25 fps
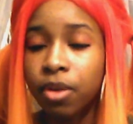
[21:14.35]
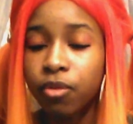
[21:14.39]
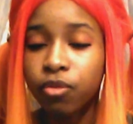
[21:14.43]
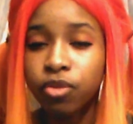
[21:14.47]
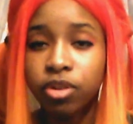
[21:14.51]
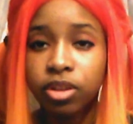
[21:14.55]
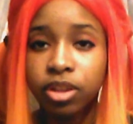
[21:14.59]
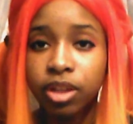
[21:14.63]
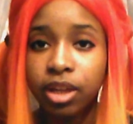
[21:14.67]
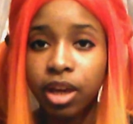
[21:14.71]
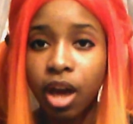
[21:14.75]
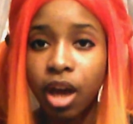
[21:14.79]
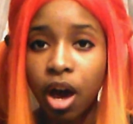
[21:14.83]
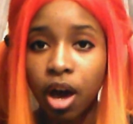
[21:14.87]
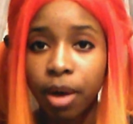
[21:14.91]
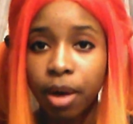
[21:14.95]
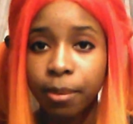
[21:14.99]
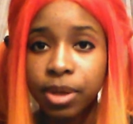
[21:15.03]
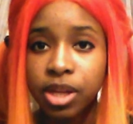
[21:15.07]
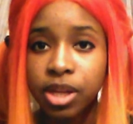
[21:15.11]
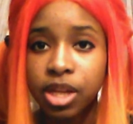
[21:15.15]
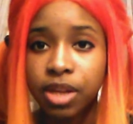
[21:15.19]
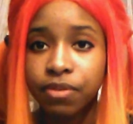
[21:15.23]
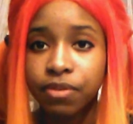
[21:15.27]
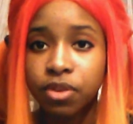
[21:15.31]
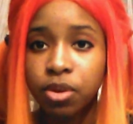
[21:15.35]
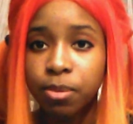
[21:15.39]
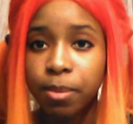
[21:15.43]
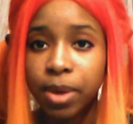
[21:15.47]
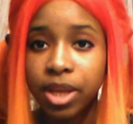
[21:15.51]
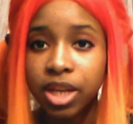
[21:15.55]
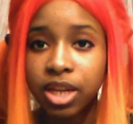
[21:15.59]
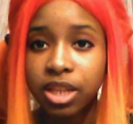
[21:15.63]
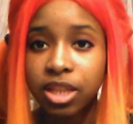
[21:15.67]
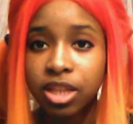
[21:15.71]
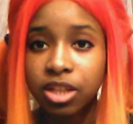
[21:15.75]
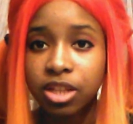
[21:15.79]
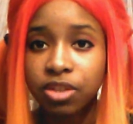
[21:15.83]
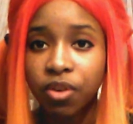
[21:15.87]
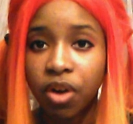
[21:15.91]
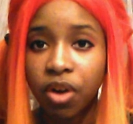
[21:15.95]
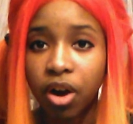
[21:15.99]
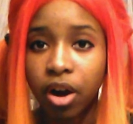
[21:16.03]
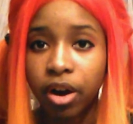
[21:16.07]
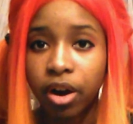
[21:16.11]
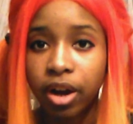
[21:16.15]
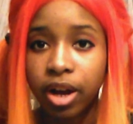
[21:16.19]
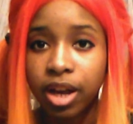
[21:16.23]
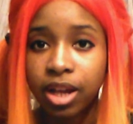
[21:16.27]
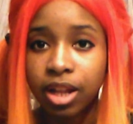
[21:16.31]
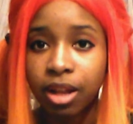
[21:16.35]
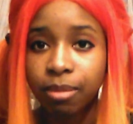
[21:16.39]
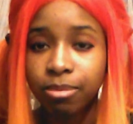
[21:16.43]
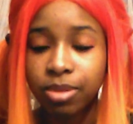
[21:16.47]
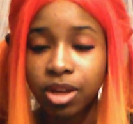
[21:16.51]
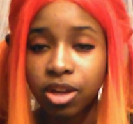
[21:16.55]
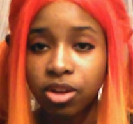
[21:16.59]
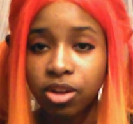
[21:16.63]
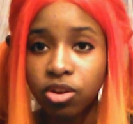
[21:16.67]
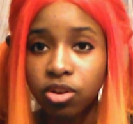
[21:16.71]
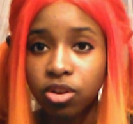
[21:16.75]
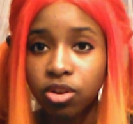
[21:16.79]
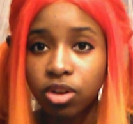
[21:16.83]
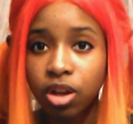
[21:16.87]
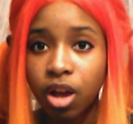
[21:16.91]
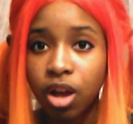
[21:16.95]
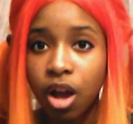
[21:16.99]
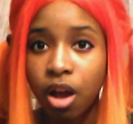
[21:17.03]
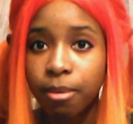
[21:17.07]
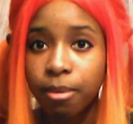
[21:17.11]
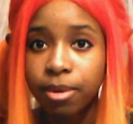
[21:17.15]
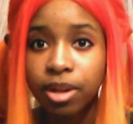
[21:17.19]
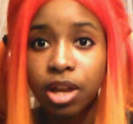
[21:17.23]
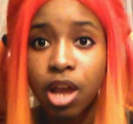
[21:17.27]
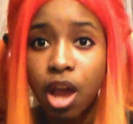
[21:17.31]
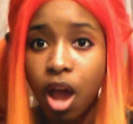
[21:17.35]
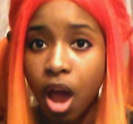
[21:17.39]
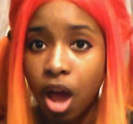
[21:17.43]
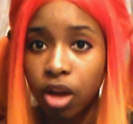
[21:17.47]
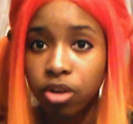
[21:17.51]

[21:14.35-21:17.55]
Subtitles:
Really comment if you made it this far, and I'm telling you to comment.